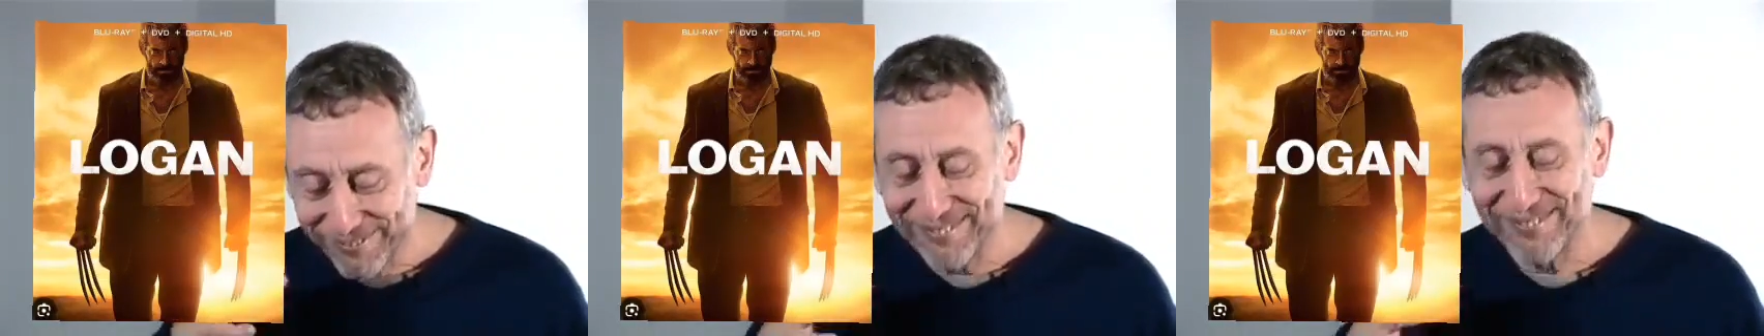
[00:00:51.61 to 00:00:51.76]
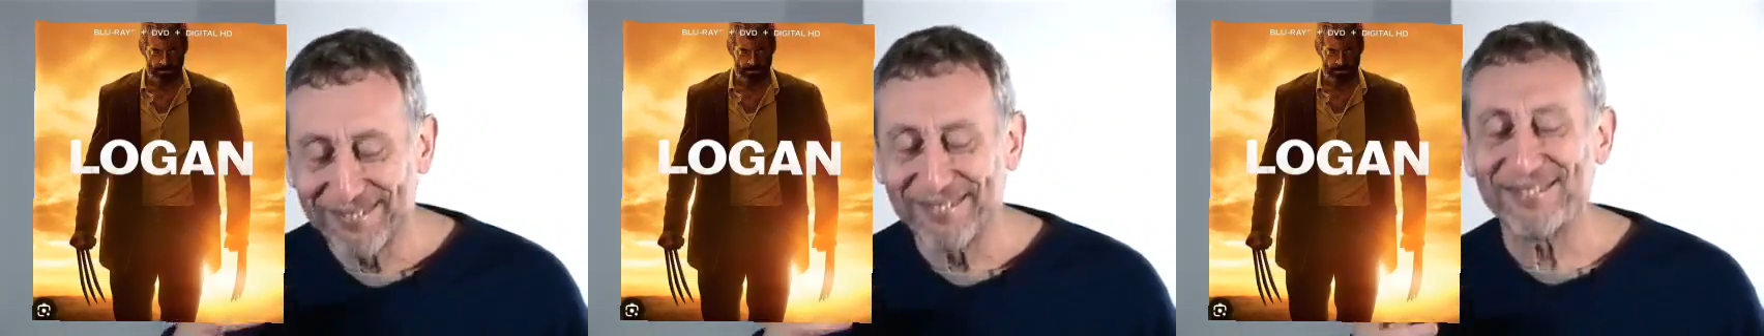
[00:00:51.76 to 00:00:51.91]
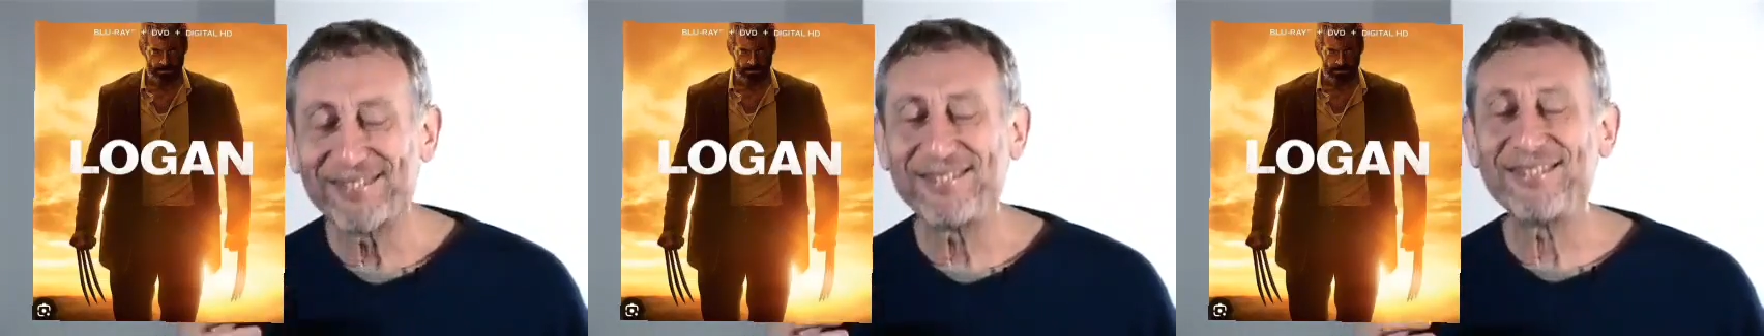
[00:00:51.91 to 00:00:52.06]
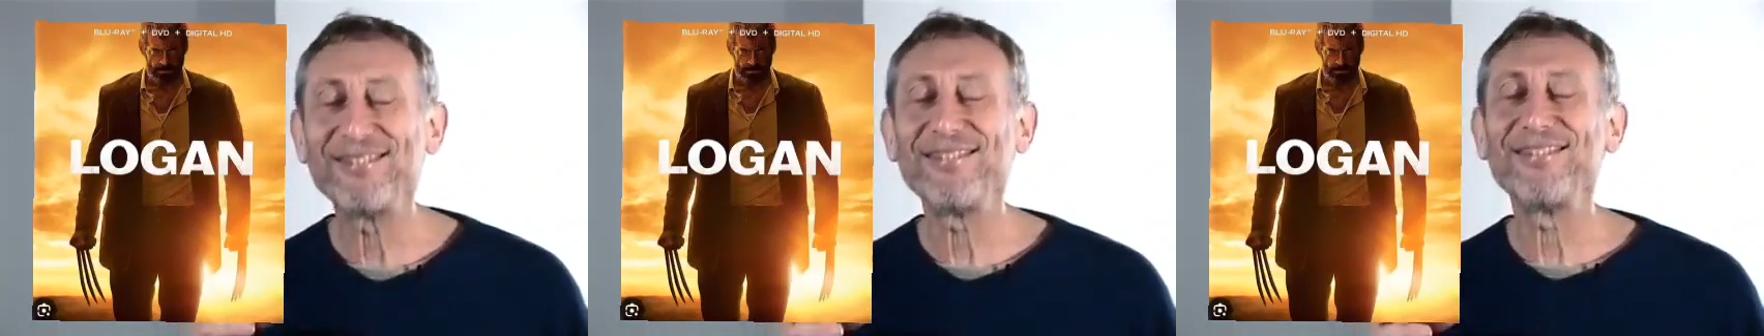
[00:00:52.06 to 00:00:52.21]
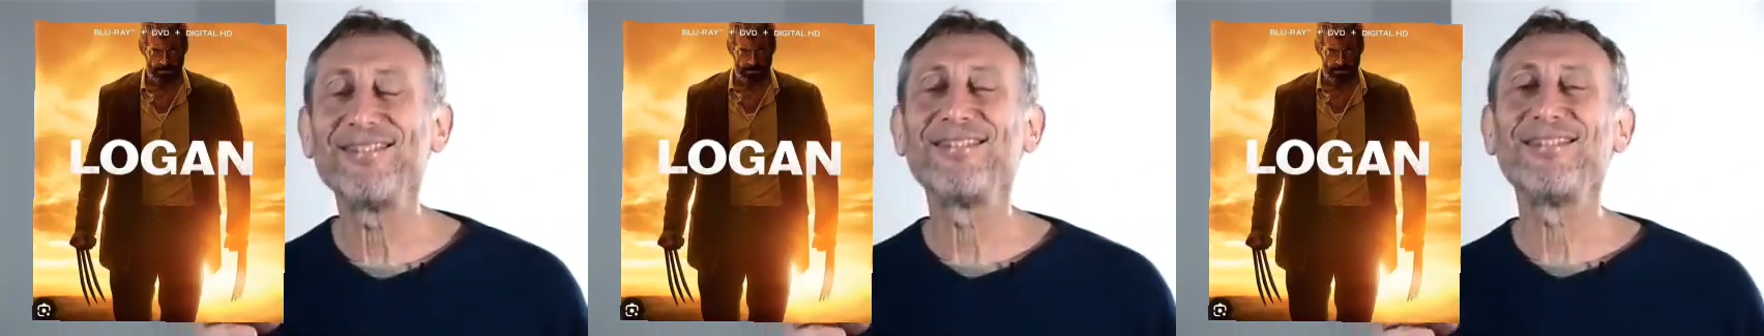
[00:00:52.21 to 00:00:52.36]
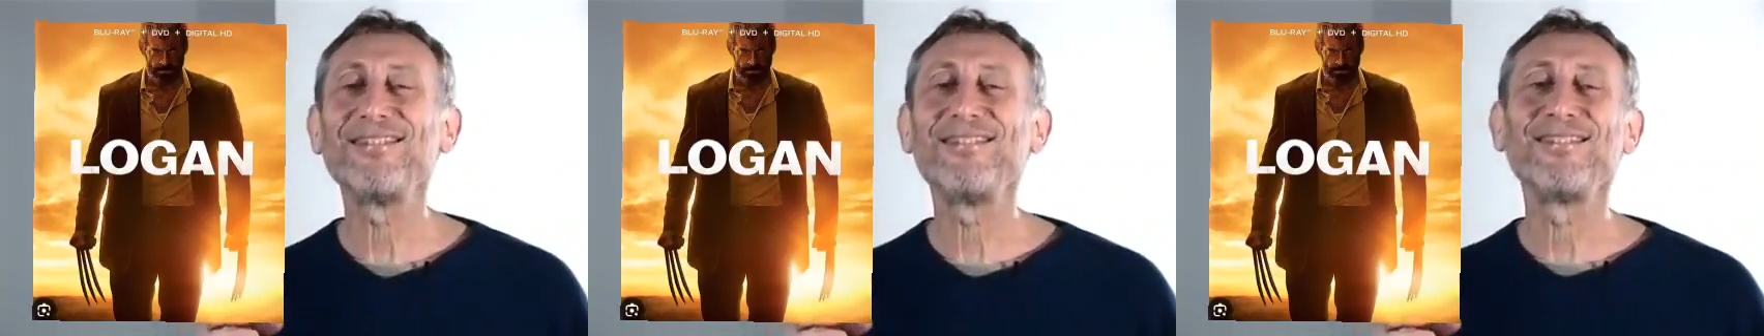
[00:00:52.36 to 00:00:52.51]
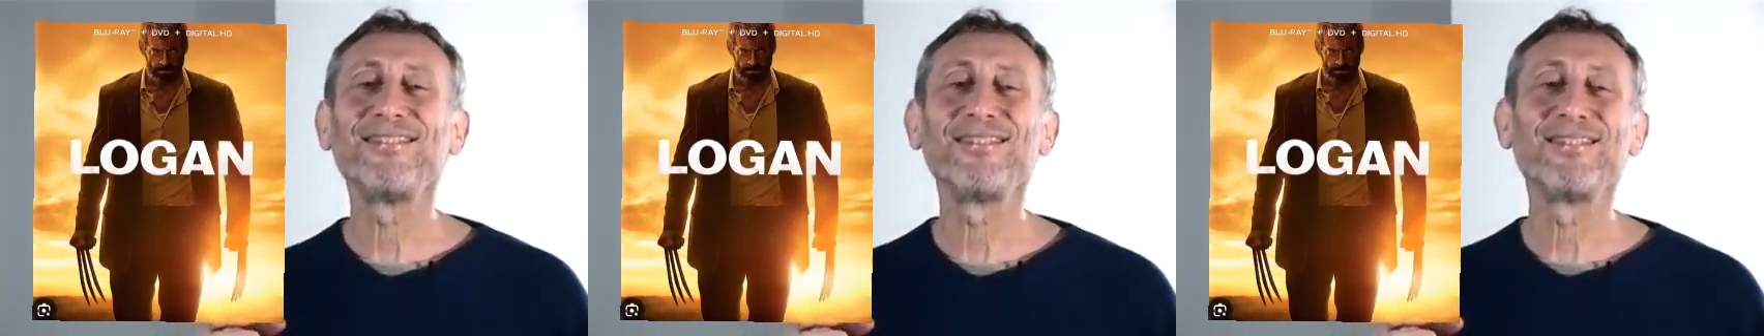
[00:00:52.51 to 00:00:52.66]

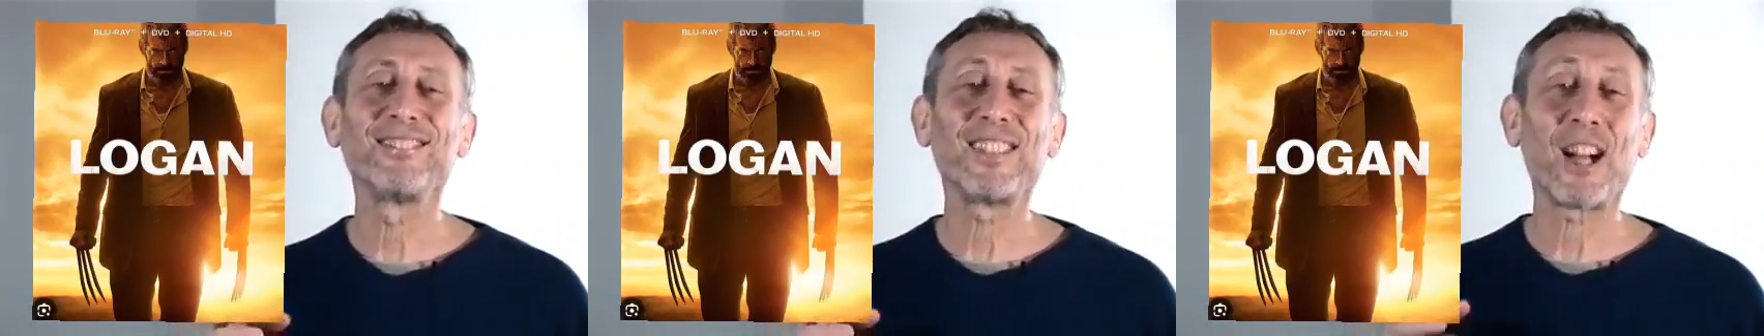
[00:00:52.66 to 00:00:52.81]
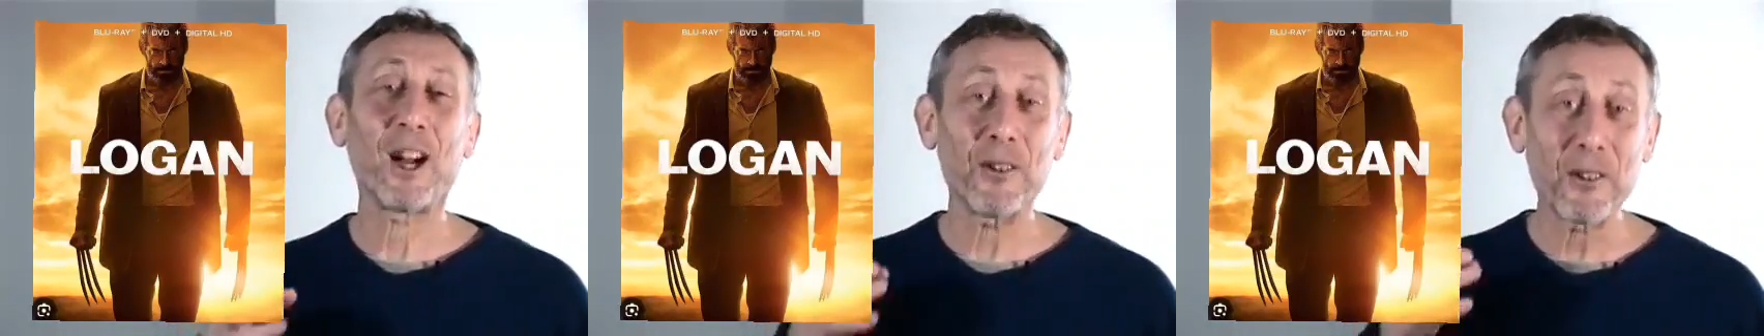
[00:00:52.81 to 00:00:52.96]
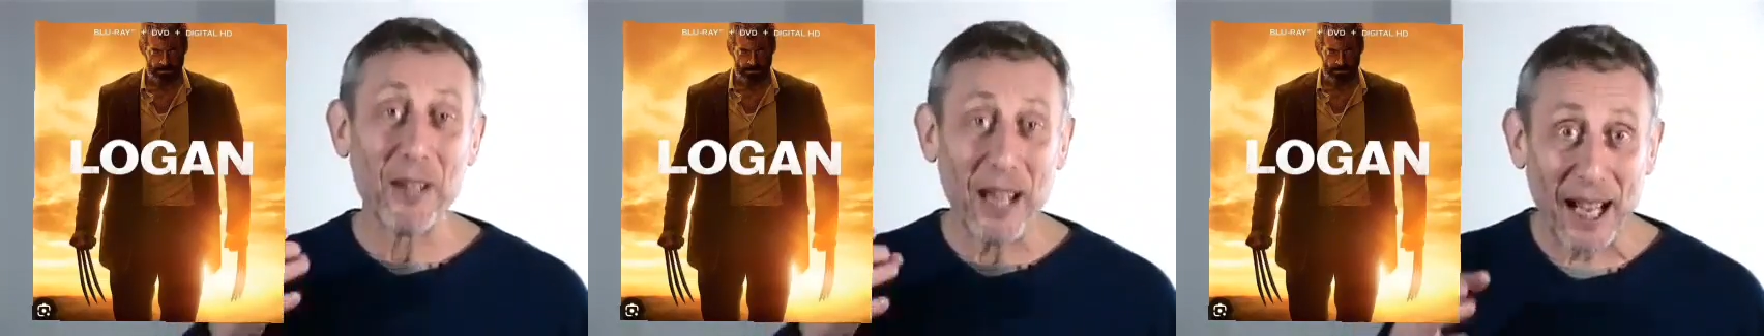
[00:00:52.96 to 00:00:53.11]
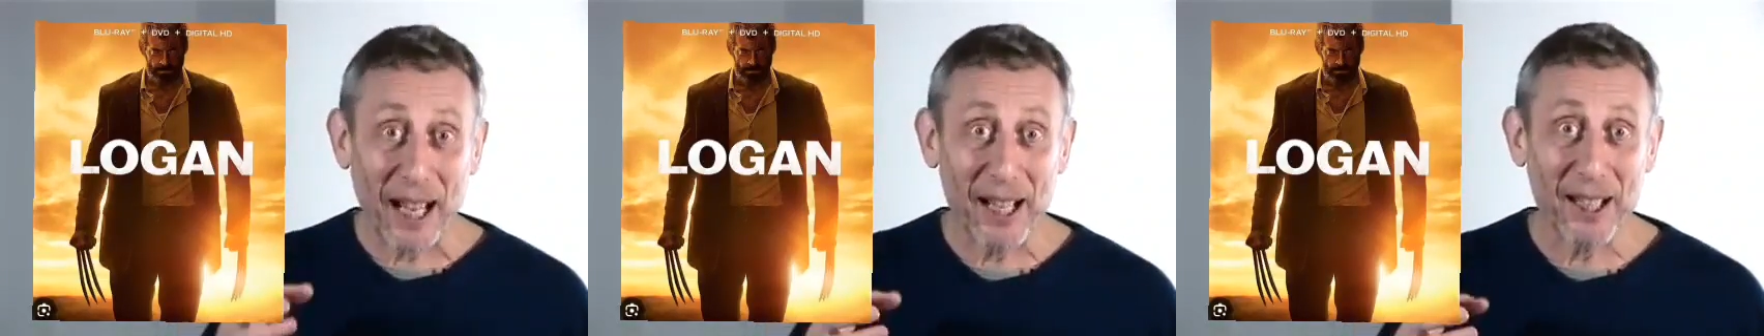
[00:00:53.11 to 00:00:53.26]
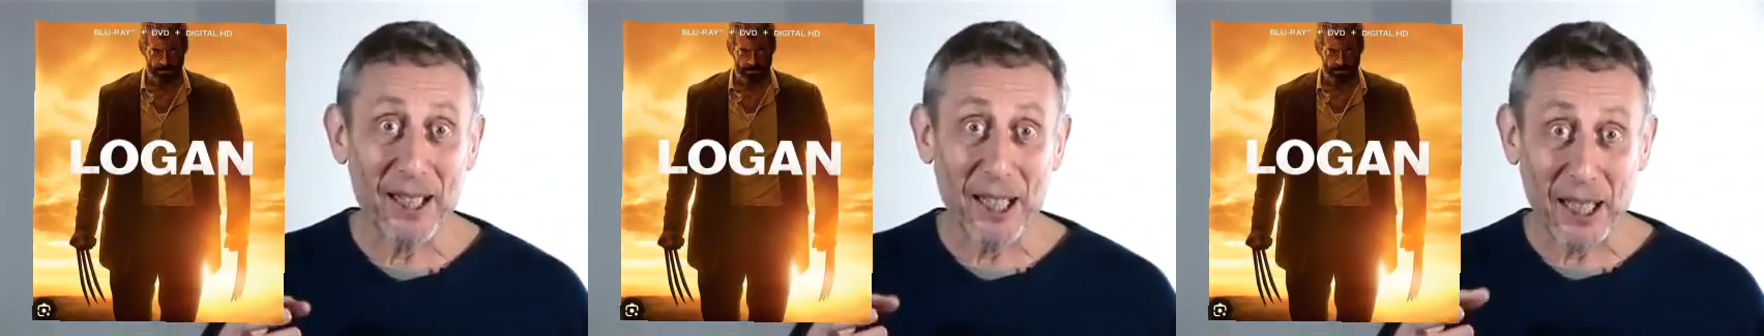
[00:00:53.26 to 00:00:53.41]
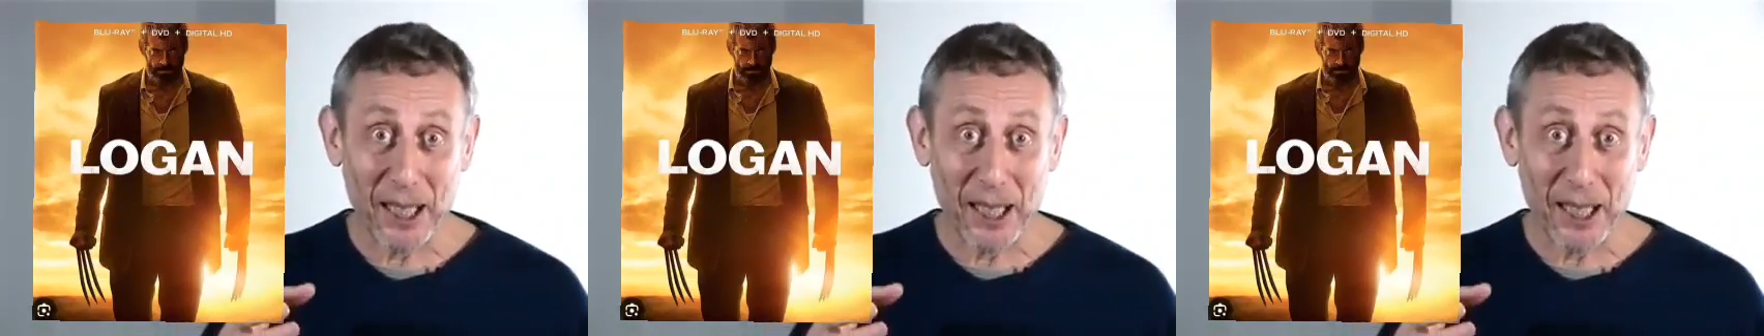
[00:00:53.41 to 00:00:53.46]
Mmm, oh yes,